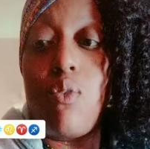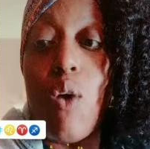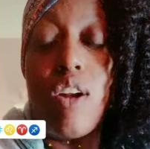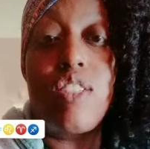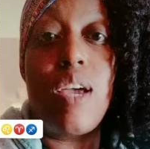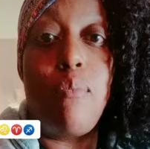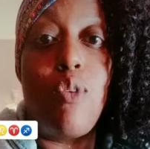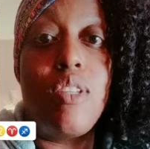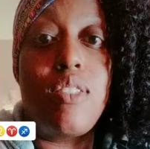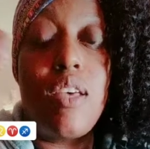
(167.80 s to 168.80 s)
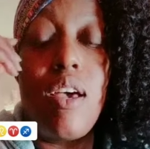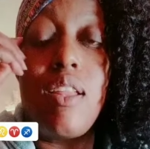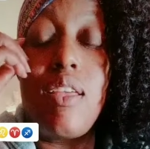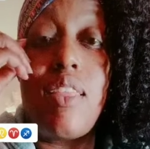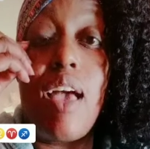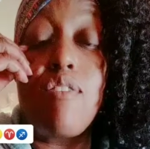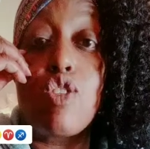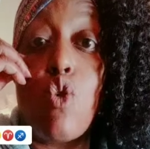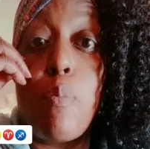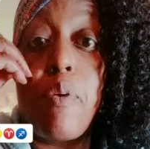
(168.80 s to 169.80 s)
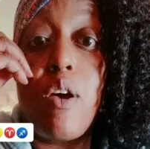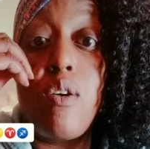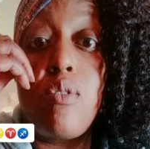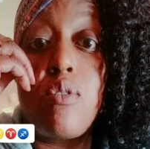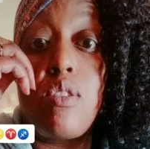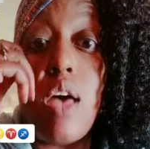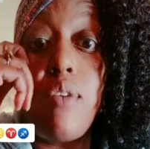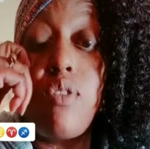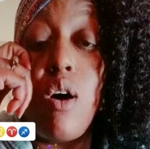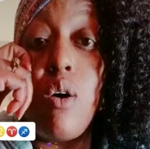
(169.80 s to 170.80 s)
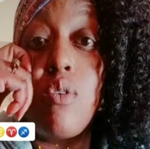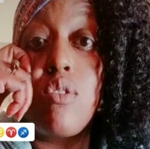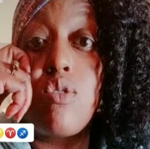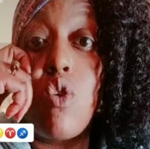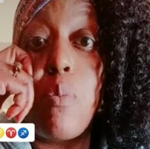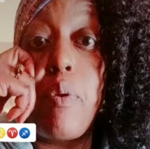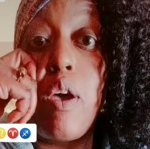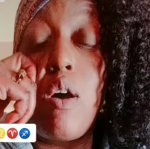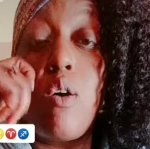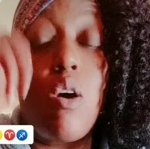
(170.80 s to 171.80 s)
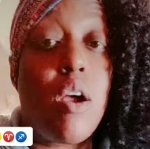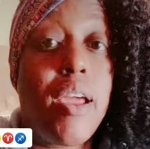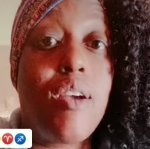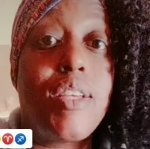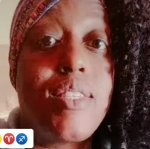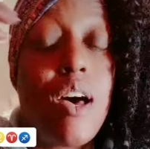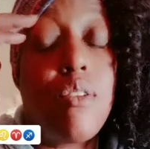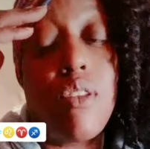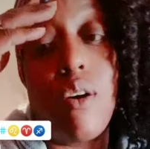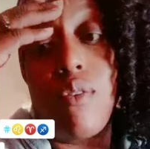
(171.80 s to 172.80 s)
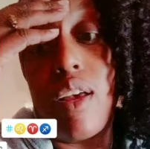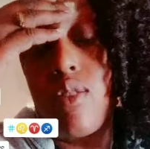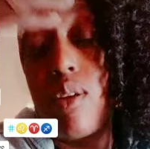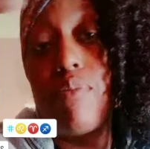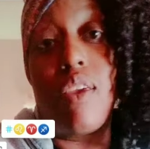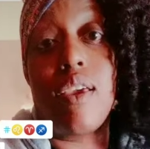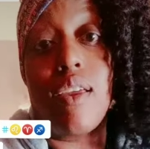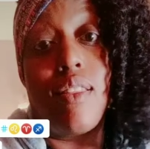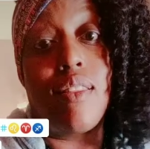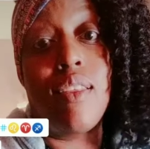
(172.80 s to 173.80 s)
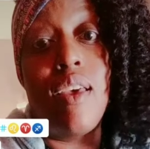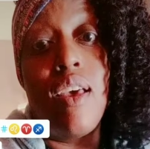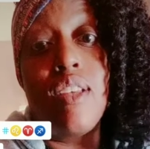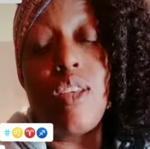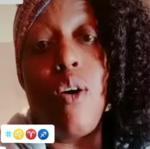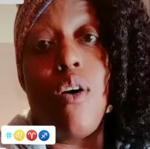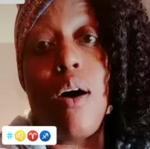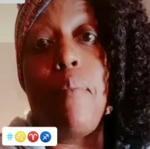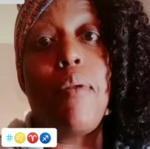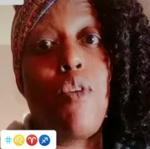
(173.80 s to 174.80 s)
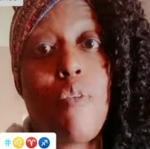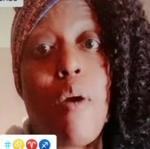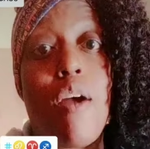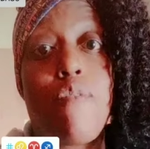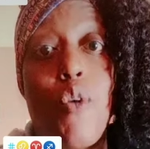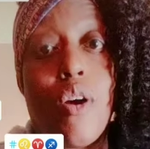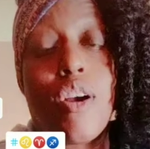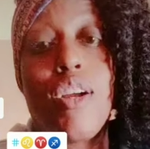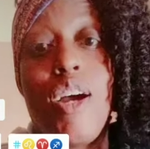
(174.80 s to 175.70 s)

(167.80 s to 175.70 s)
water sign, moon, and sun, and they have Scorpio south node, Scorpio or Aries south node. That's what I'm thinking. So um, I'll do a part four.